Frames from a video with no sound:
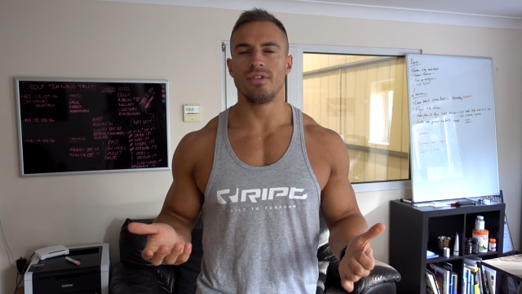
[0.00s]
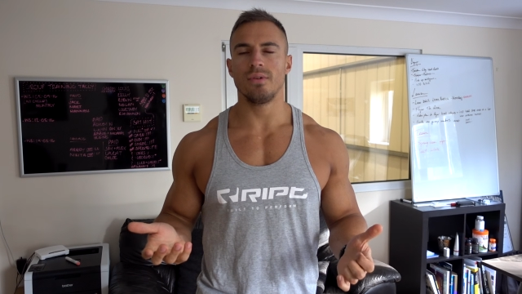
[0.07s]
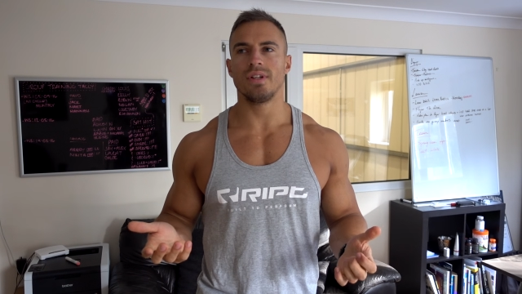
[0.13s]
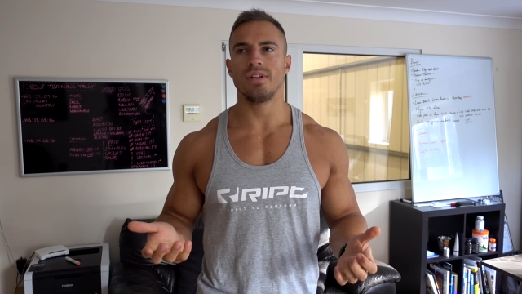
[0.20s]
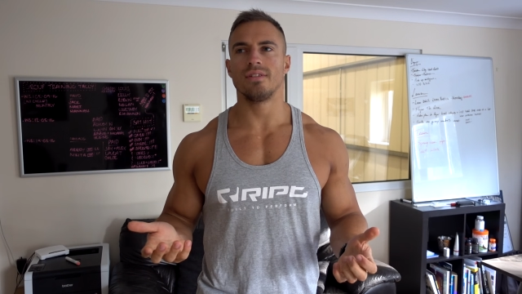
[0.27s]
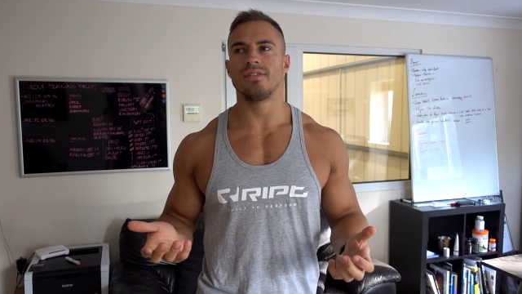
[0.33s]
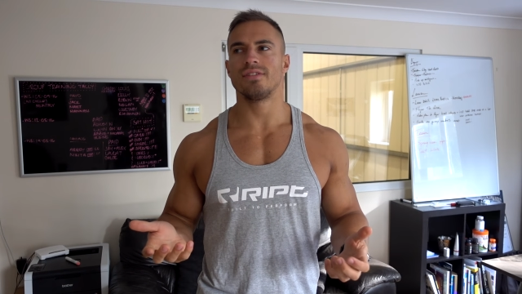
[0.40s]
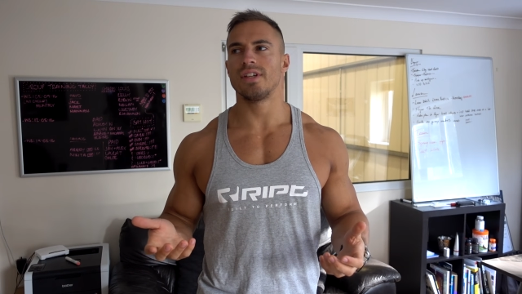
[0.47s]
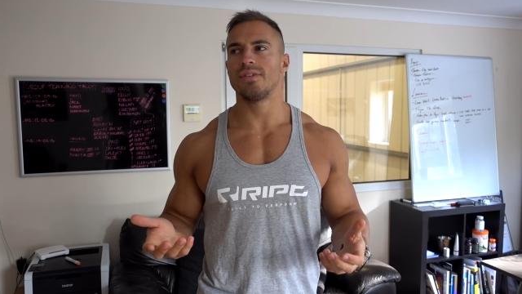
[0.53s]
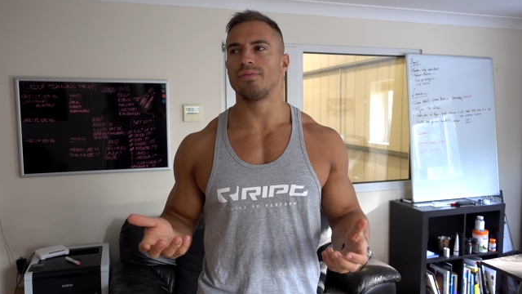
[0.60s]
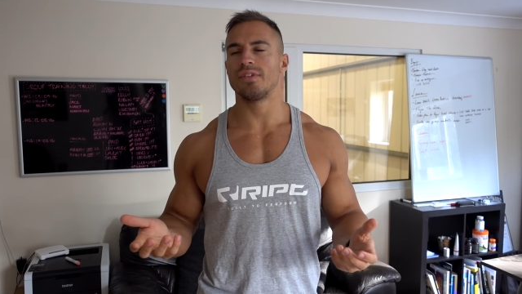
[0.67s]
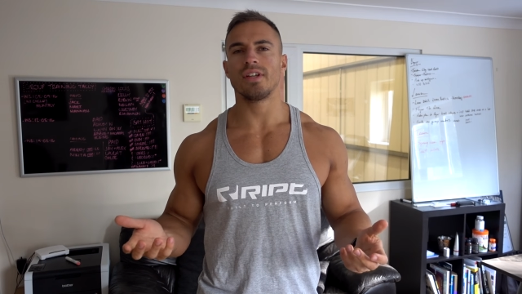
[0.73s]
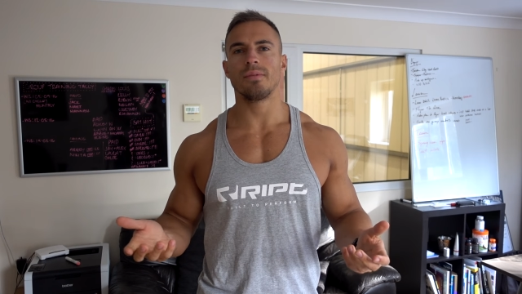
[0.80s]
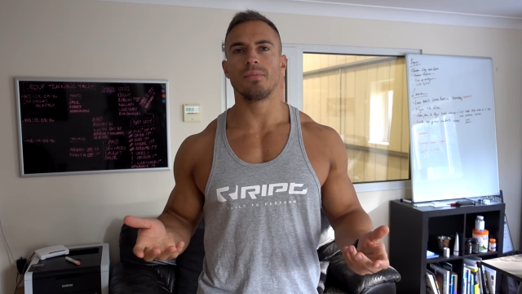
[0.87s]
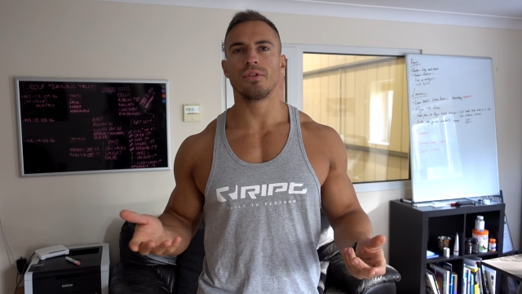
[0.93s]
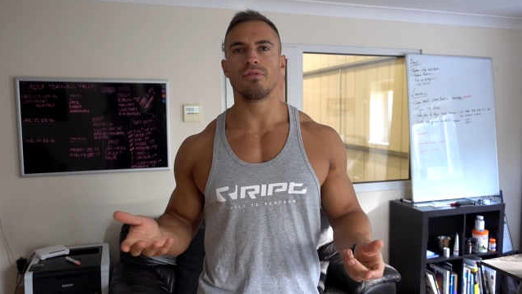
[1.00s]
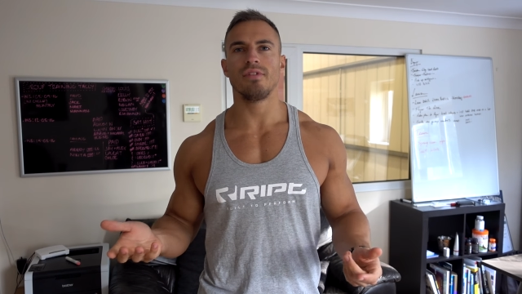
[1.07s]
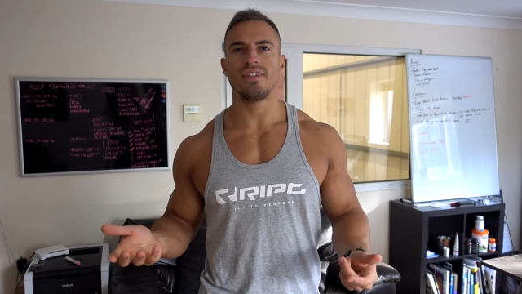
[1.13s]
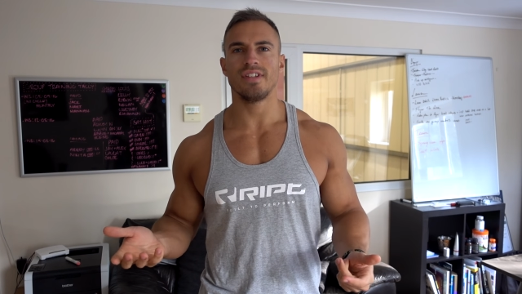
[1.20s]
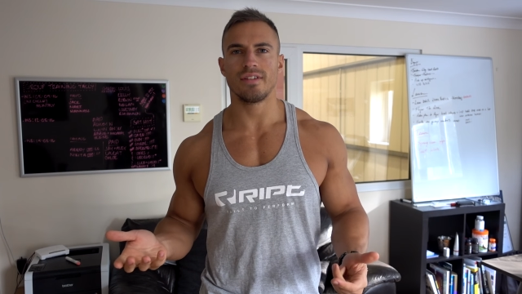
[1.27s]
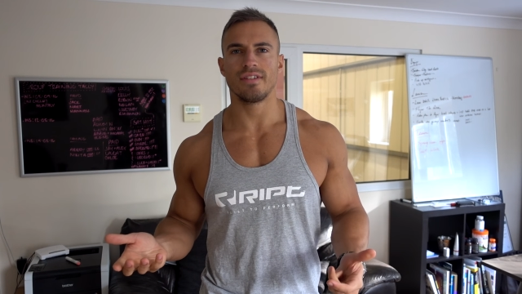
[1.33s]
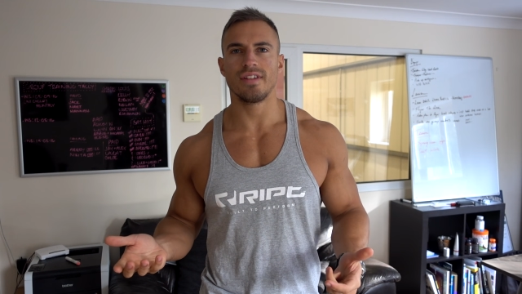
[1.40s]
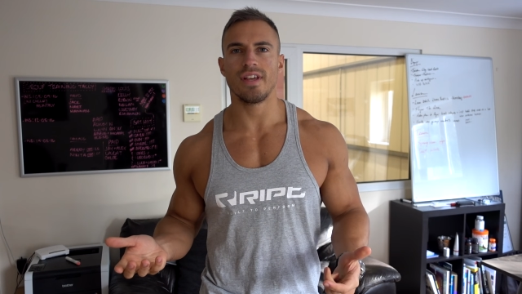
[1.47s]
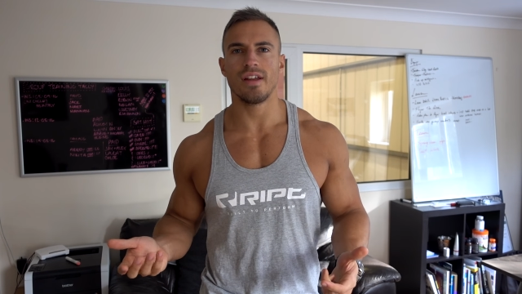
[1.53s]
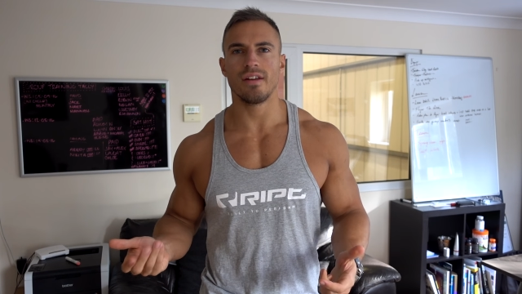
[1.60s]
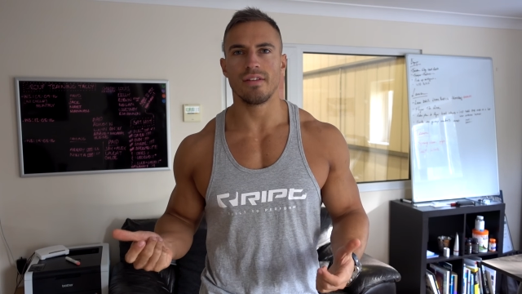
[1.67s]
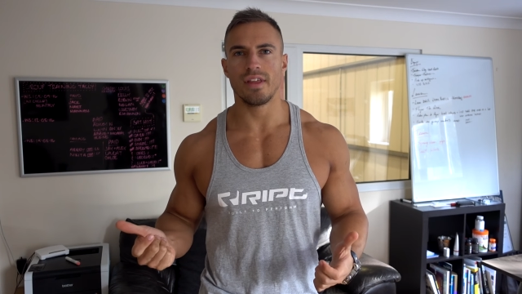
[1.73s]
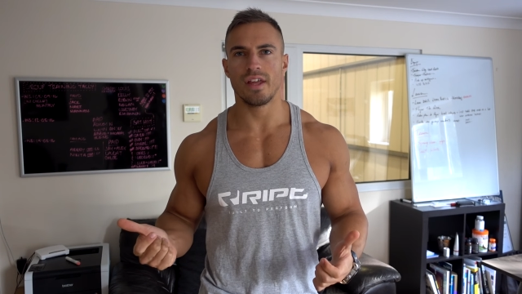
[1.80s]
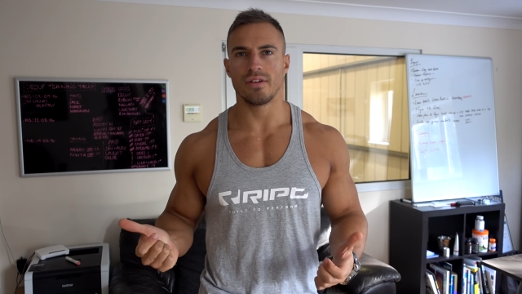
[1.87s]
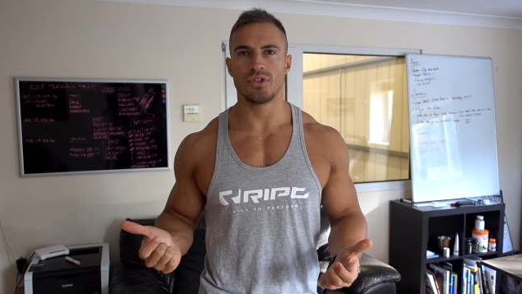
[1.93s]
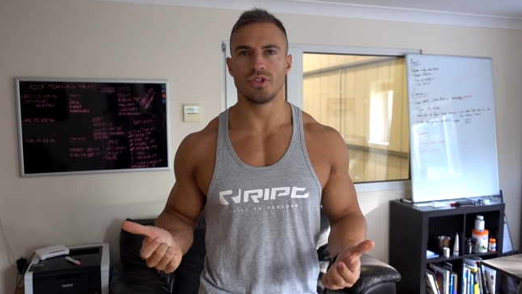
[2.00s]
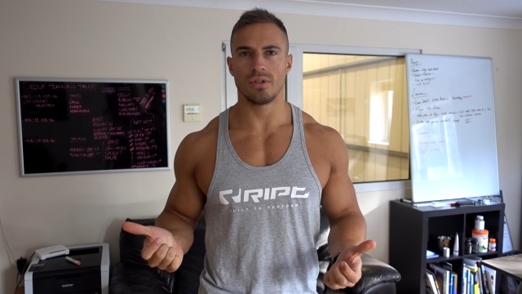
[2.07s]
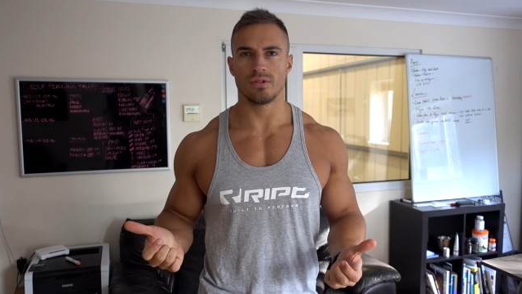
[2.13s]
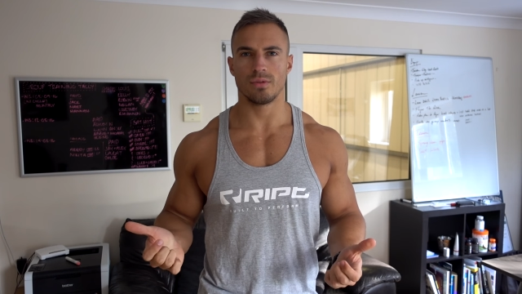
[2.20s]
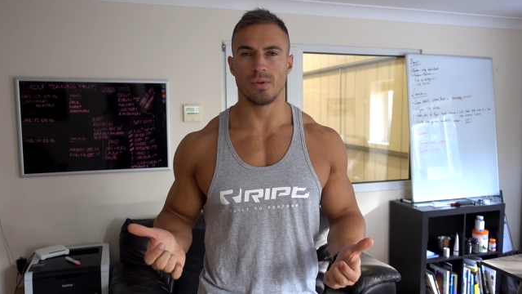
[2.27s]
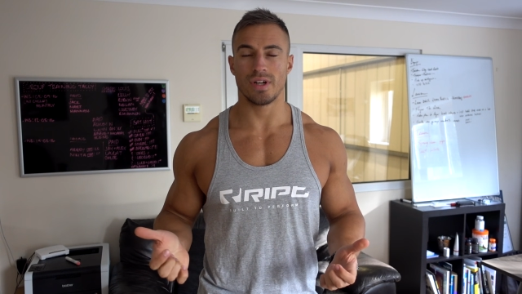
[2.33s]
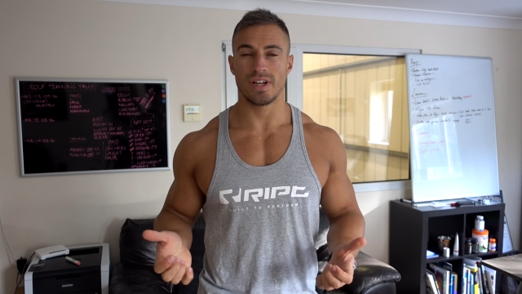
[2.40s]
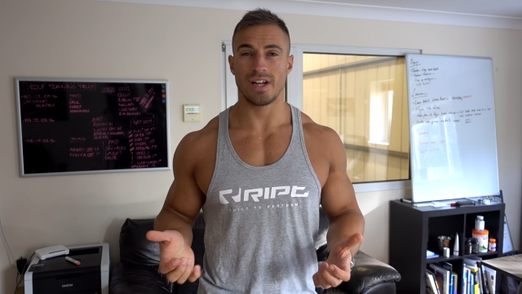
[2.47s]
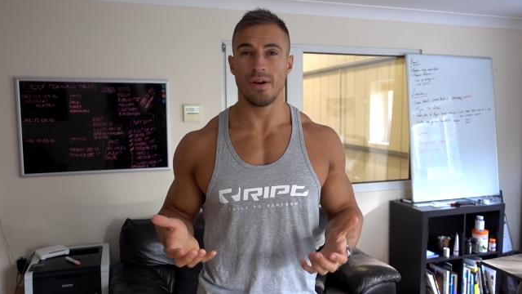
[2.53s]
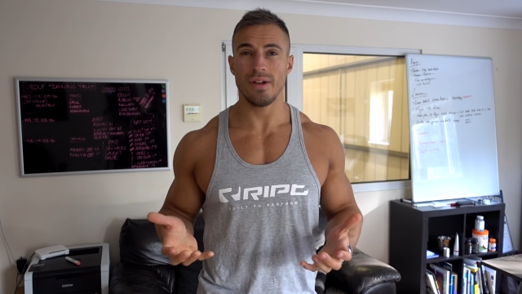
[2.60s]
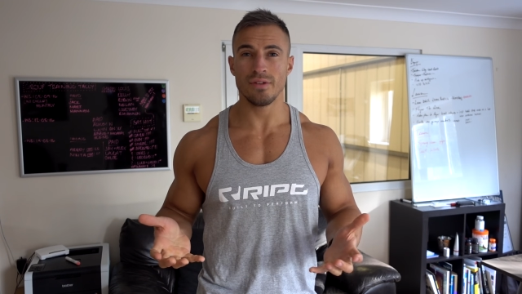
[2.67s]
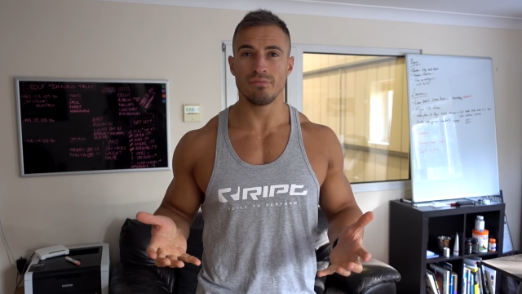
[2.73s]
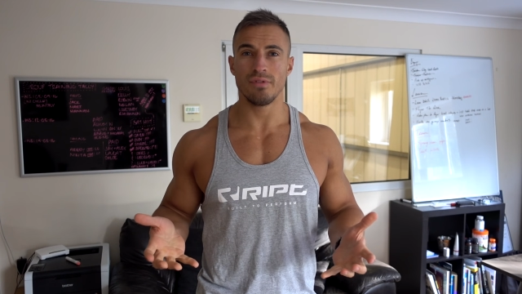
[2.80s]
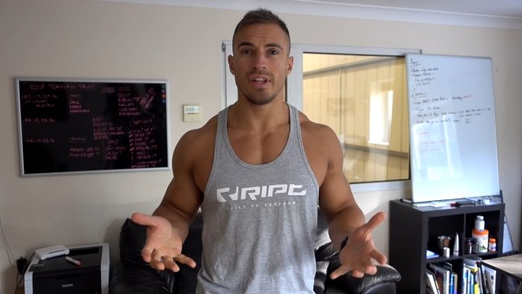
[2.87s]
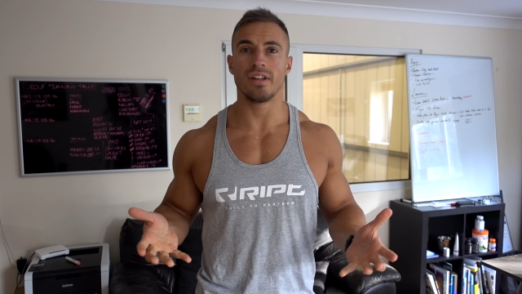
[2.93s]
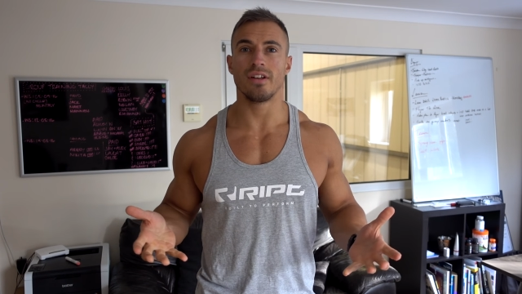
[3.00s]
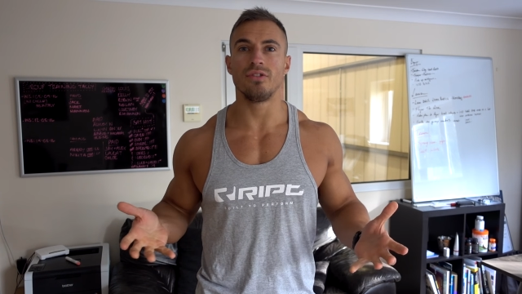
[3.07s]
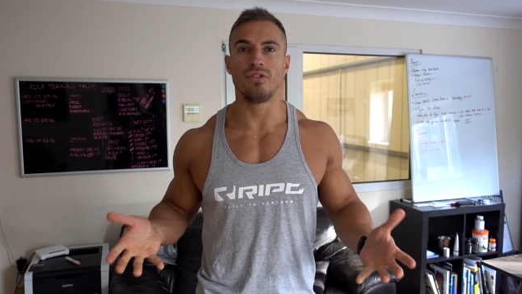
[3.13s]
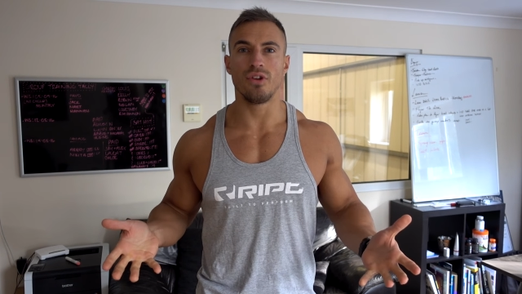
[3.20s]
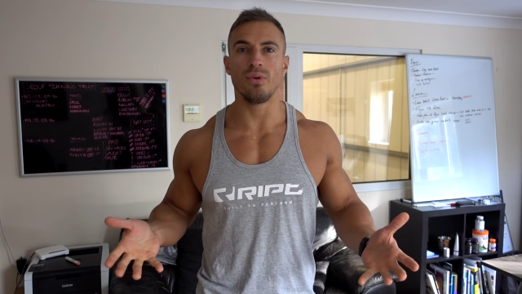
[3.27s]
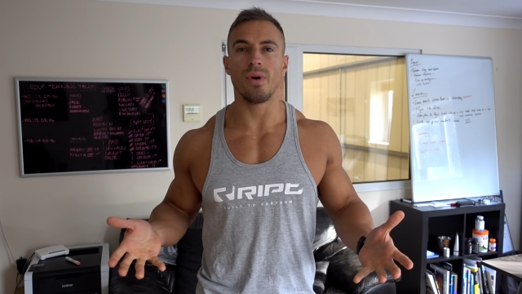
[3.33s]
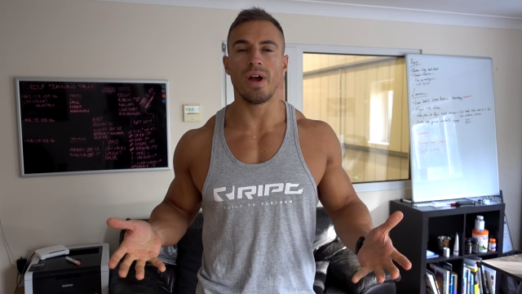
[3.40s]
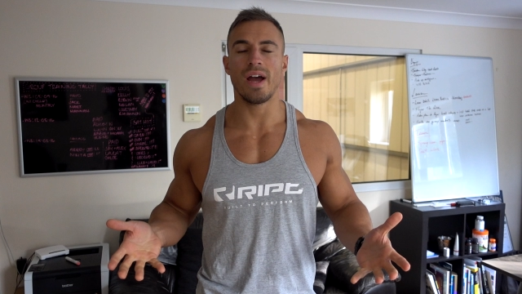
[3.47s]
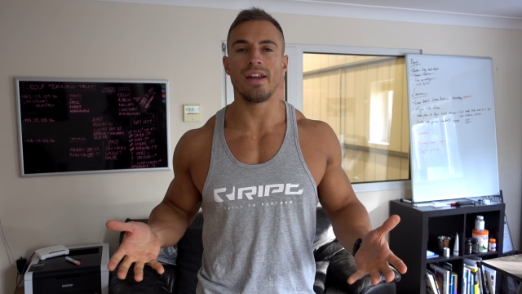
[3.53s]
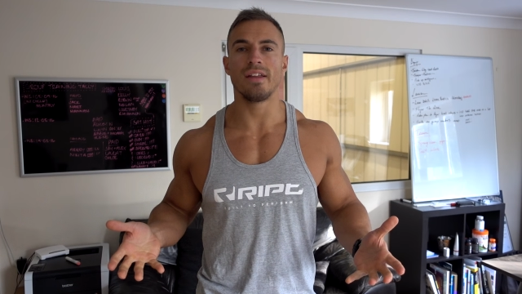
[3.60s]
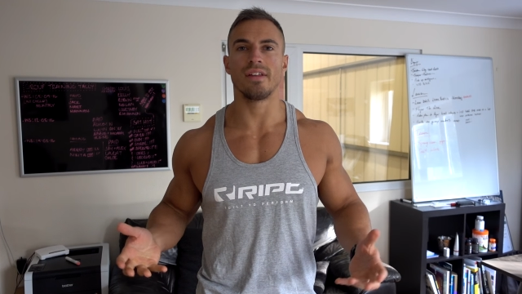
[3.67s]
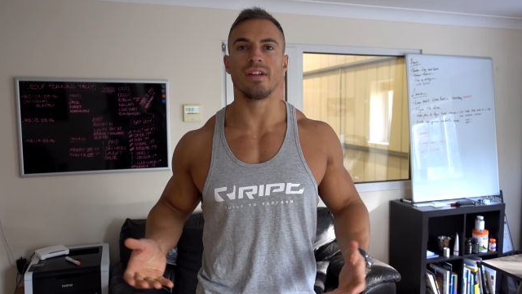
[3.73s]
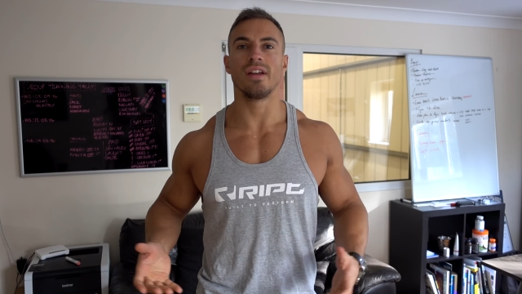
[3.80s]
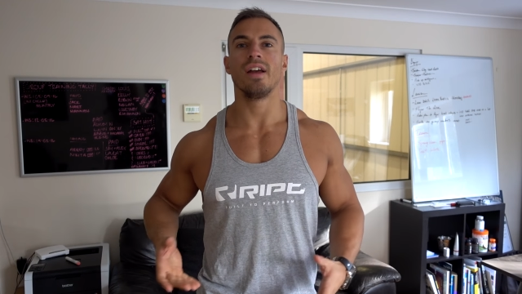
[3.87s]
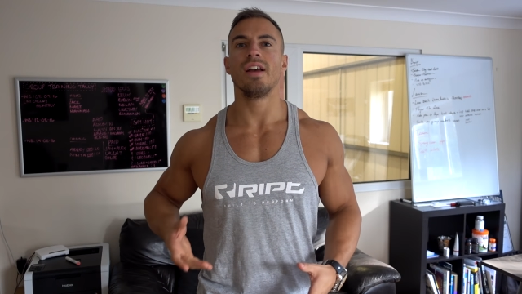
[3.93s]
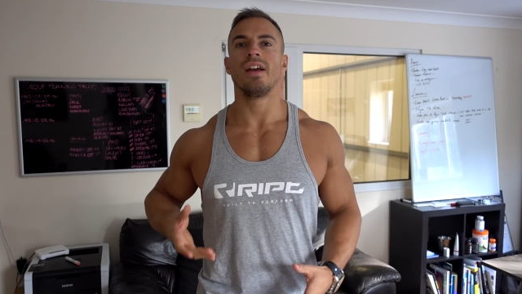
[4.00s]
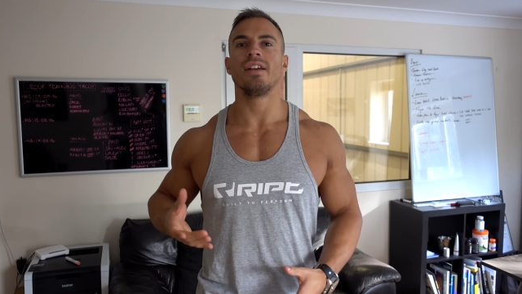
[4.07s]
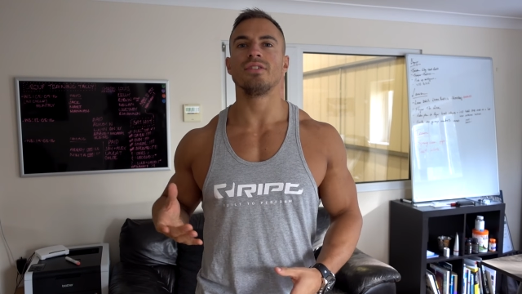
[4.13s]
doing, say for example, 3 sets of 10 at the end of a shoulder workout isn't really going to do anything.